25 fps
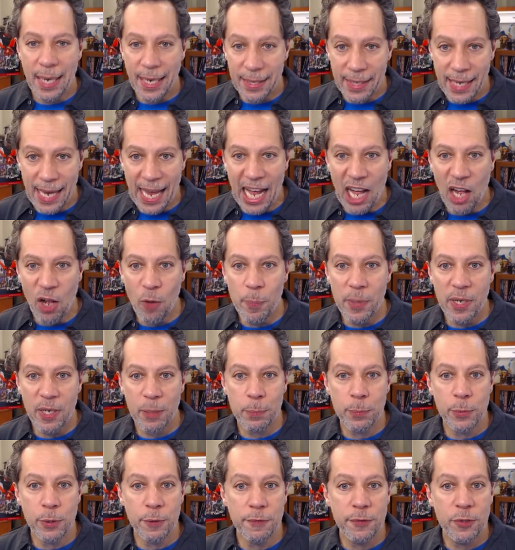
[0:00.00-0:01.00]
and the
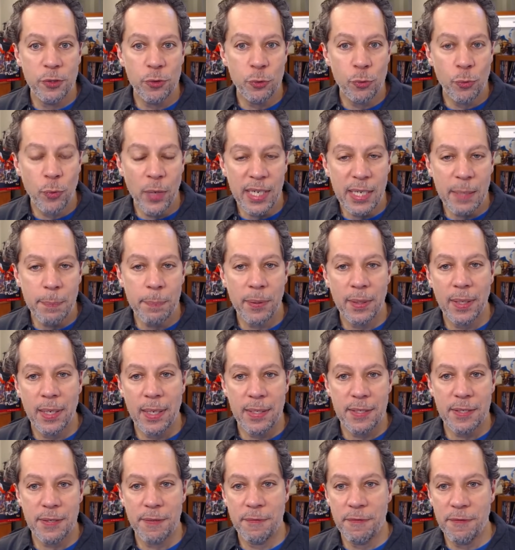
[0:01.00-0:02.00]
owlbear moved 20
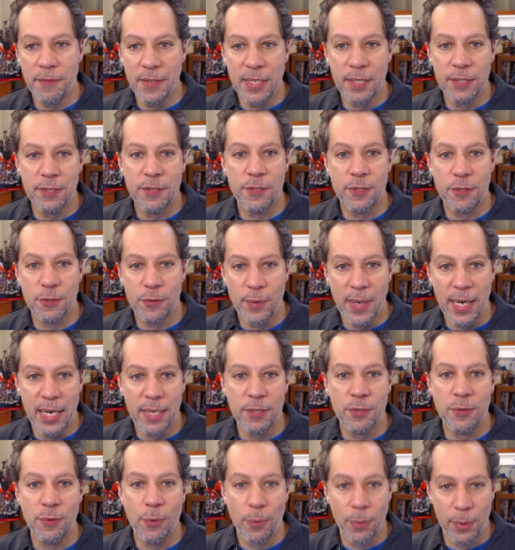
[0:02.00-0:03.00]
plus feet
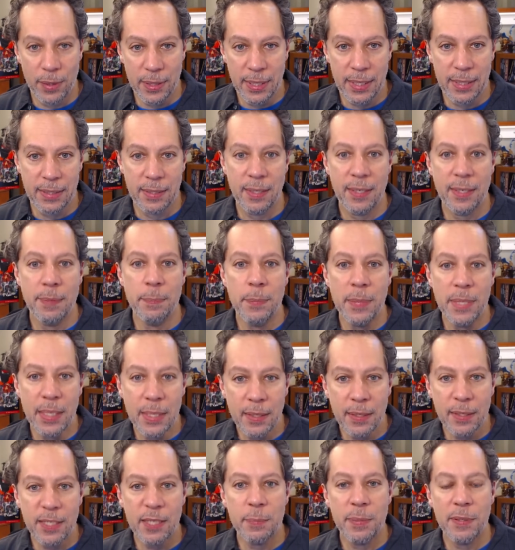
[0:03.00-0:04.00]
straight toward it
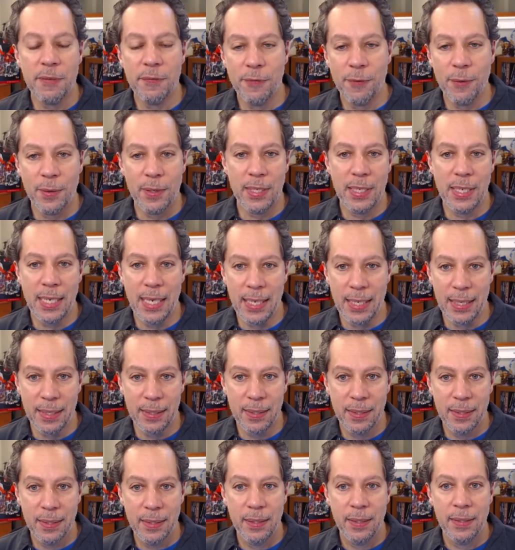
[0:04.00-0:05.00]
immediately before the
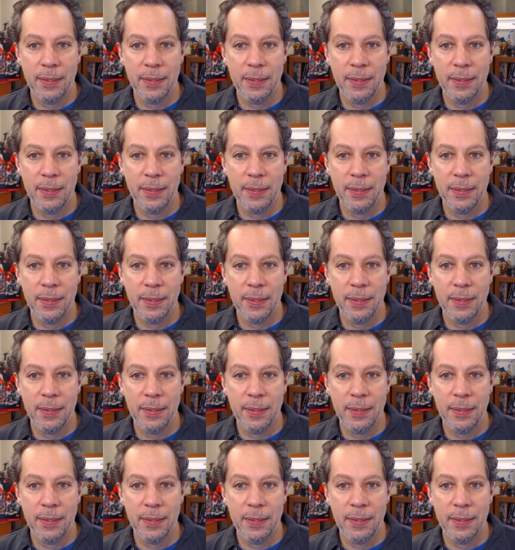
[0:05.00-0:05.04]
hit,